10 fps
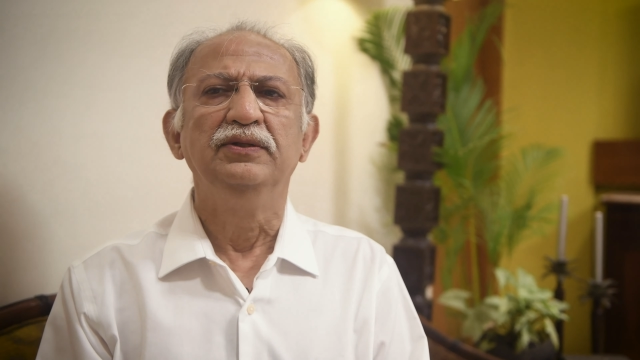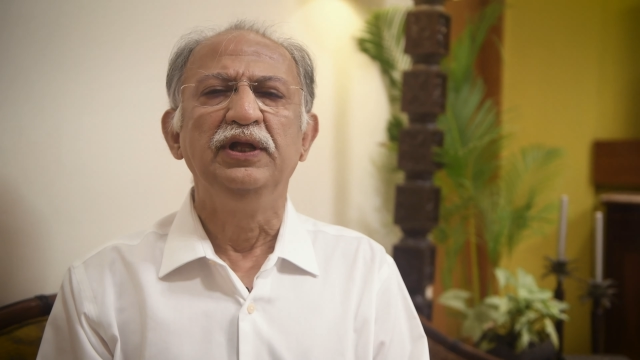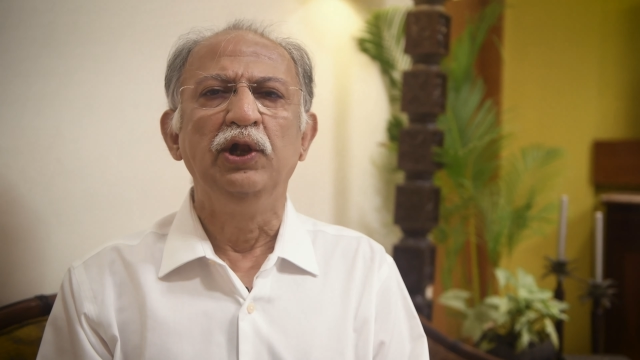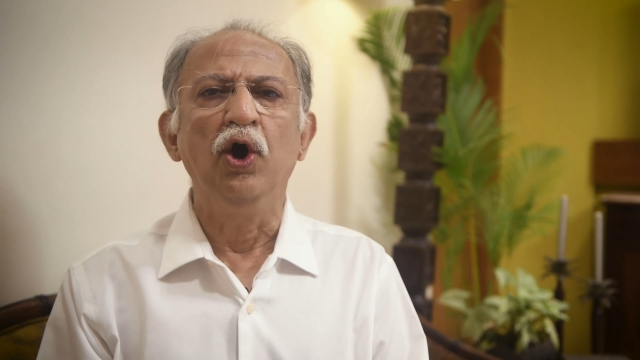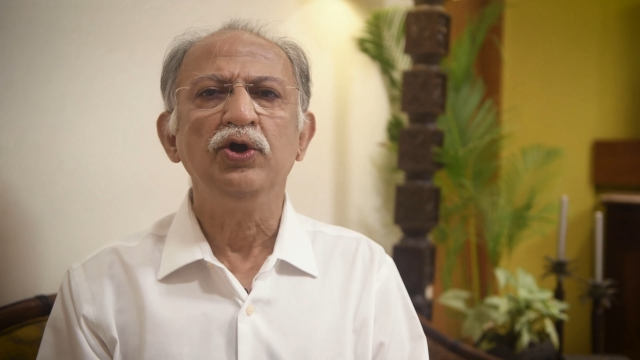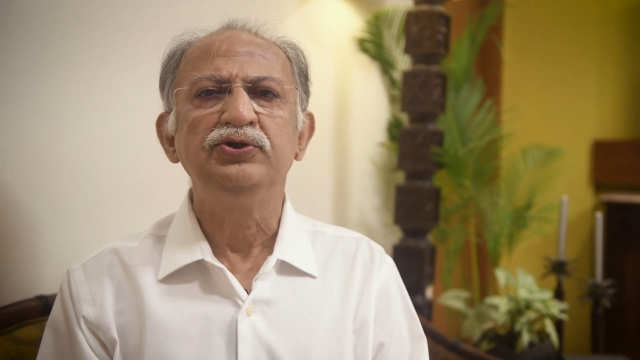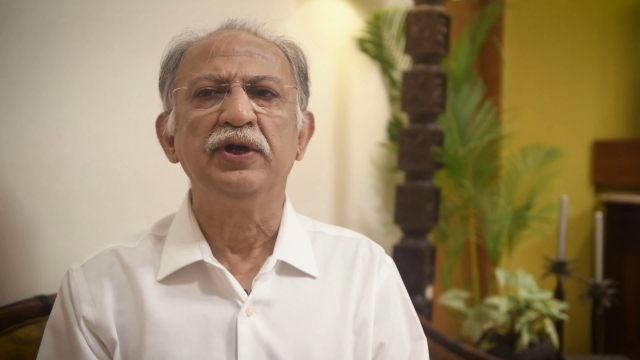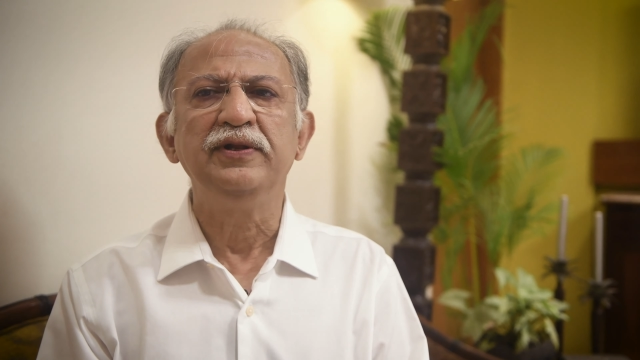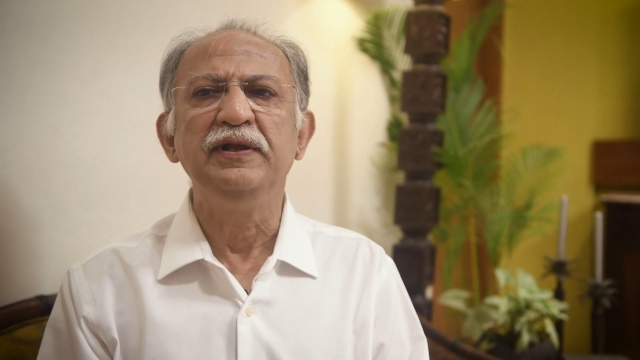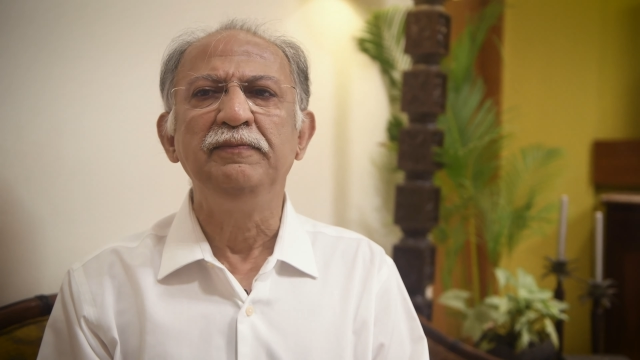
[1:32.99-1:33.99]
The long
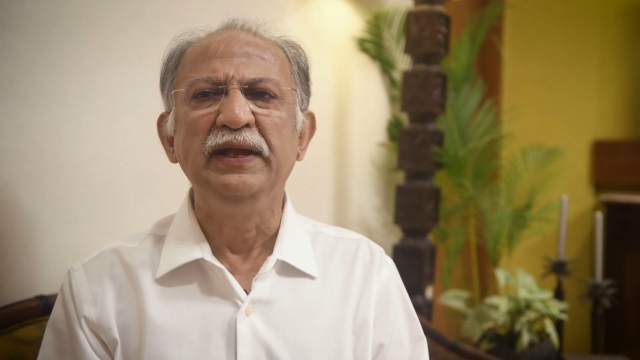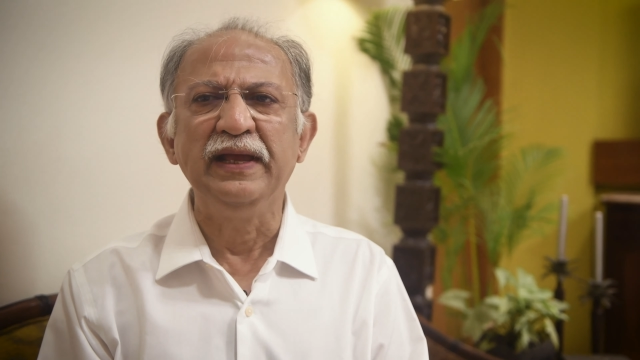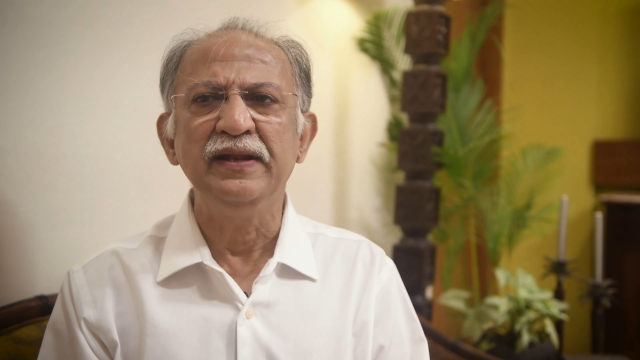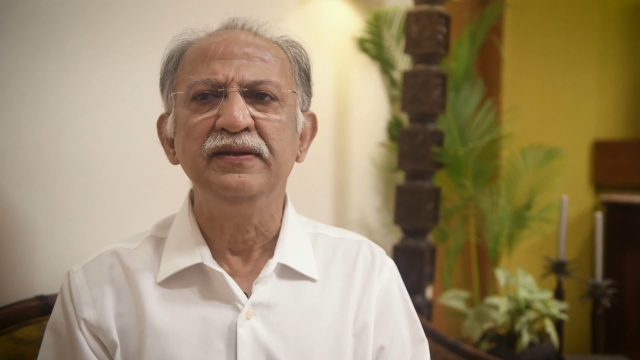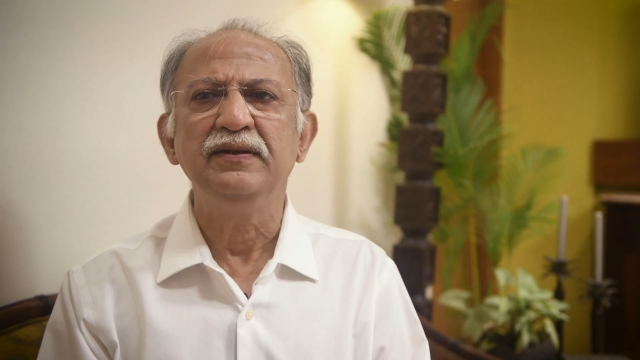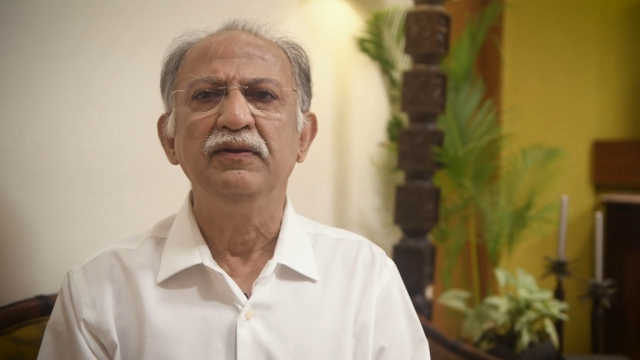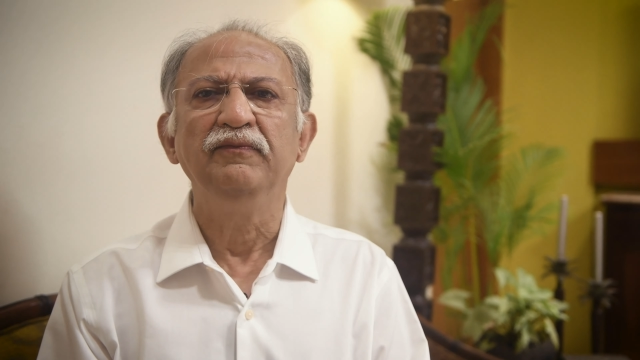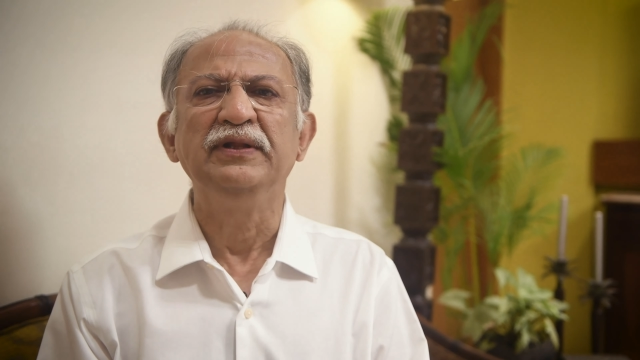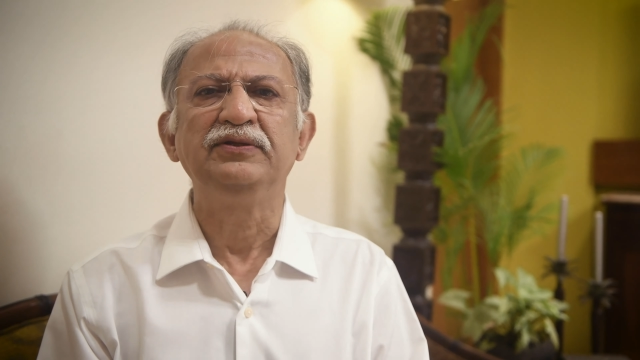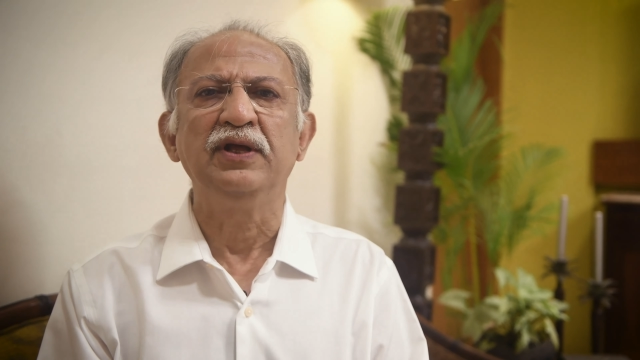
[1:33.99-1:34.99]
journey began
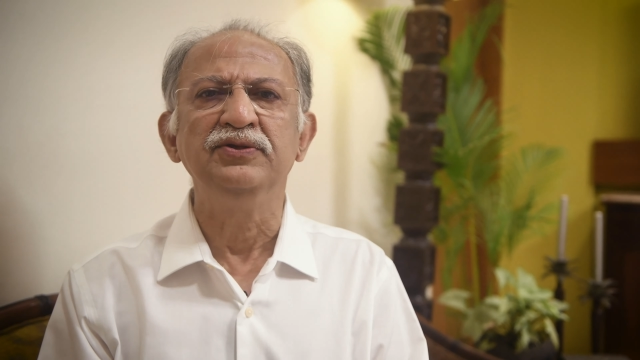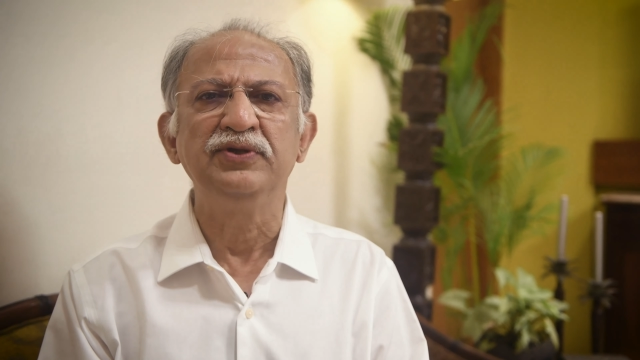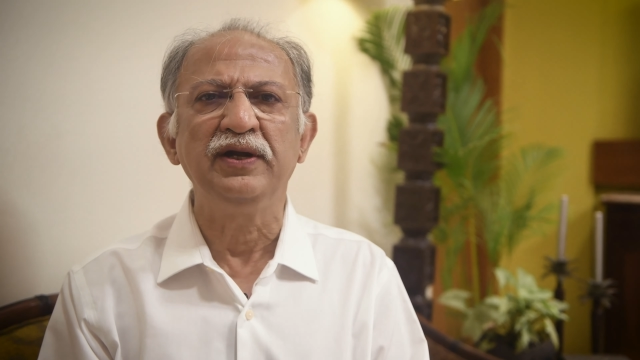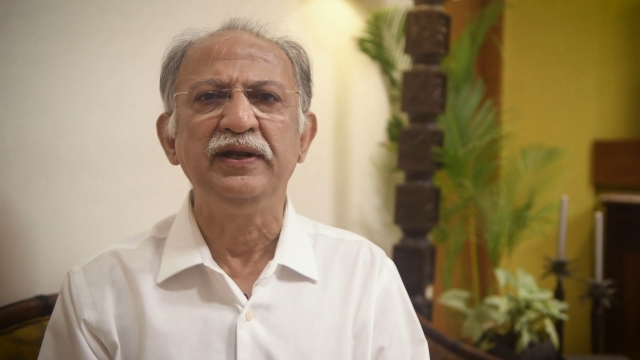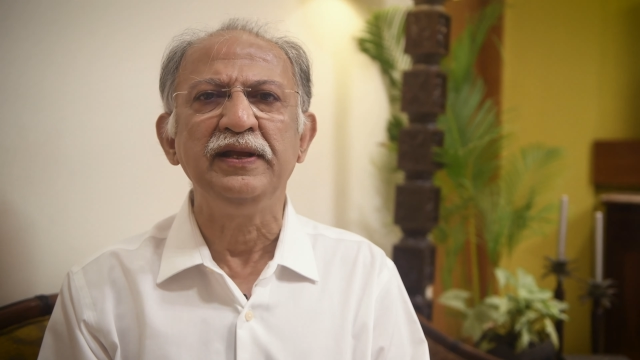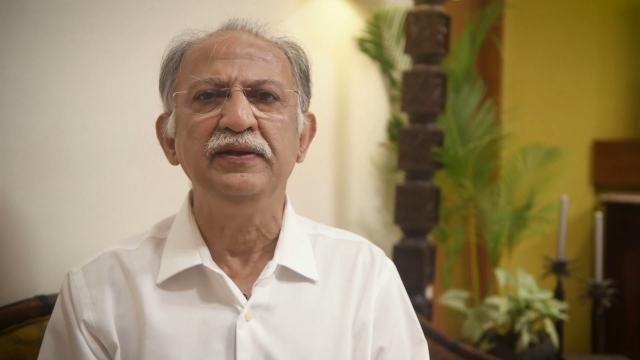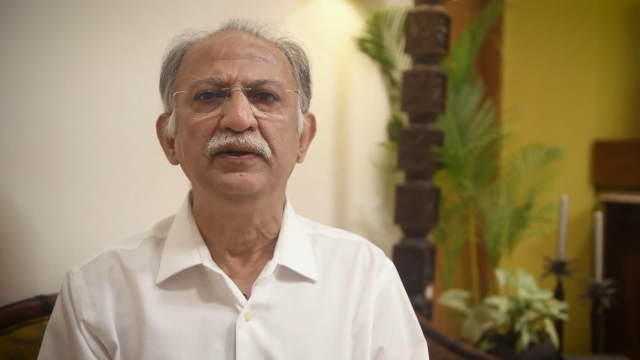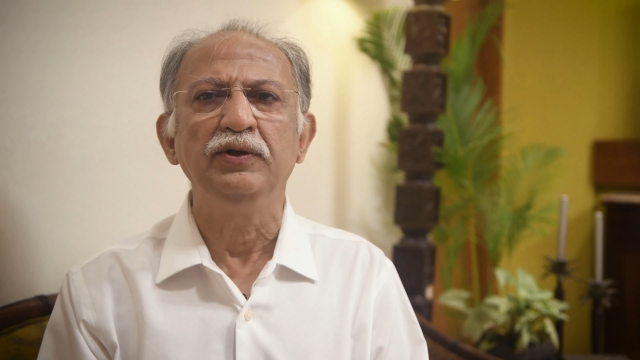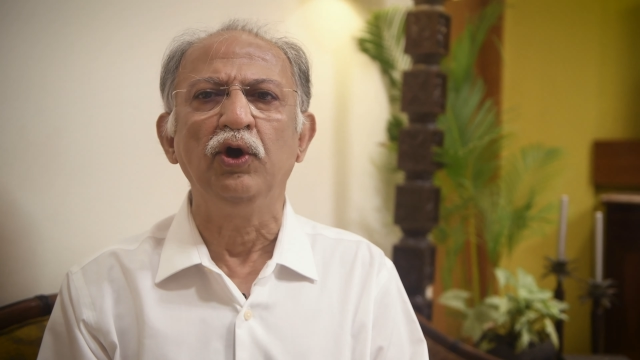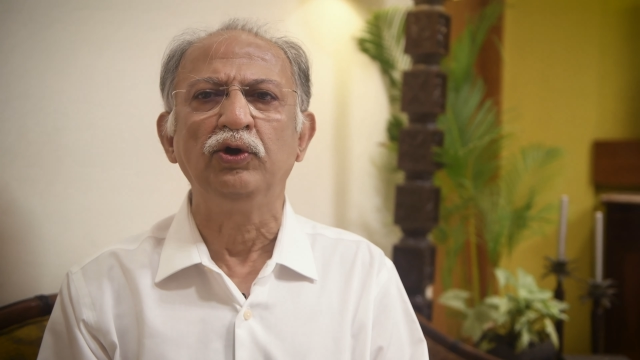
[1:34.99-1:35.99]
with
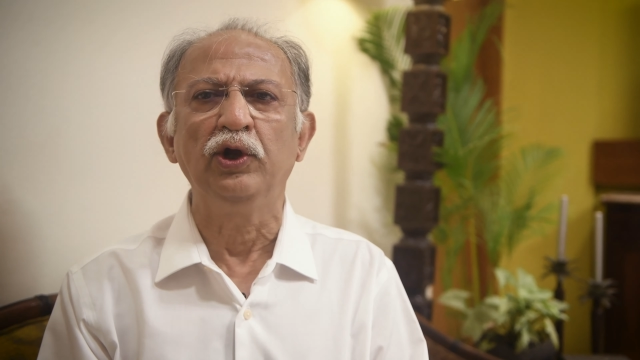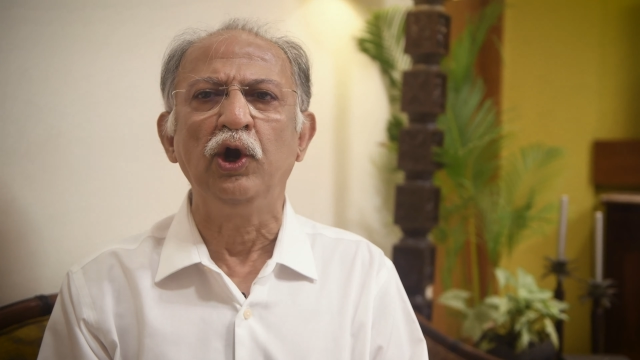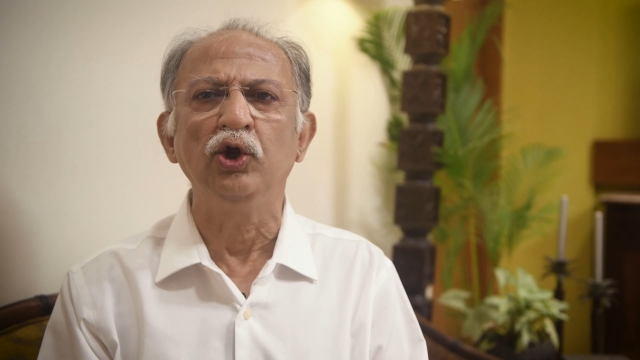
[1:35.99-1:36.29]
consulting Dr.